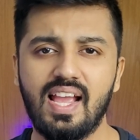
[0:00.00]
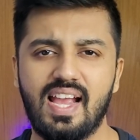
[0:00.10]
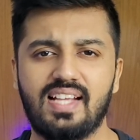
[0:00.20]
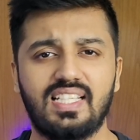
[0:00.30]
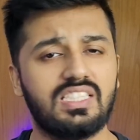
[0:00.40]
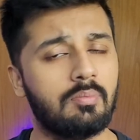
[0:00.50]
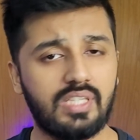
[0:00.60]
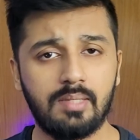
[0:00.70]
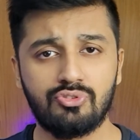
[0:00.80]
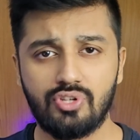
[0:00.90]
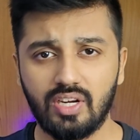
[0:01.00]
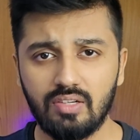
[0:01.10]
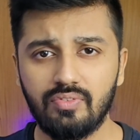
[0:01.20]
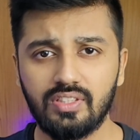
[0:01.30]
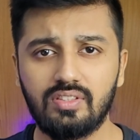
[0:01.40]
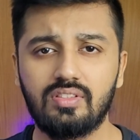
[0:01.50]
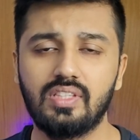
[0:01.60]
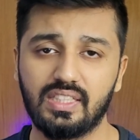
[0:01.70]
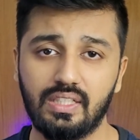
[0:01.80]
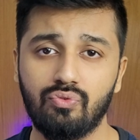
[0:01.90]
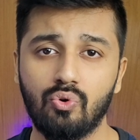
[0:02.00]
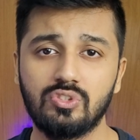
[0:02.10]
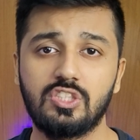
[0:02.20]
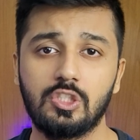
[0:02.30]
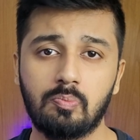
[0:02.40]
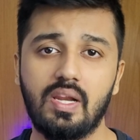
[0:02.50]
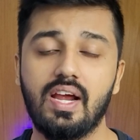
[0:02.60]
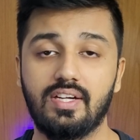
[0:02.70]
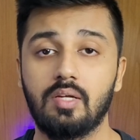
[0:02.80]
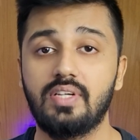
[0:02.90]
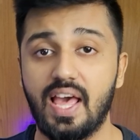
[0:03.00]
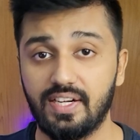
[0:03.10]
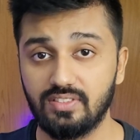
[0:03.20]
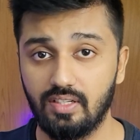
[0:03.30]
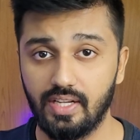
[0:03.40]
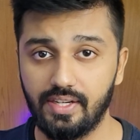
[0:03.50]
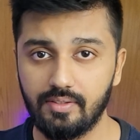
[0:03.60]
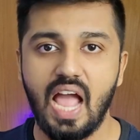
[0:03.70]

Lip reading: as I sometimes struggle with Nothing Phone's display under direct sunlight.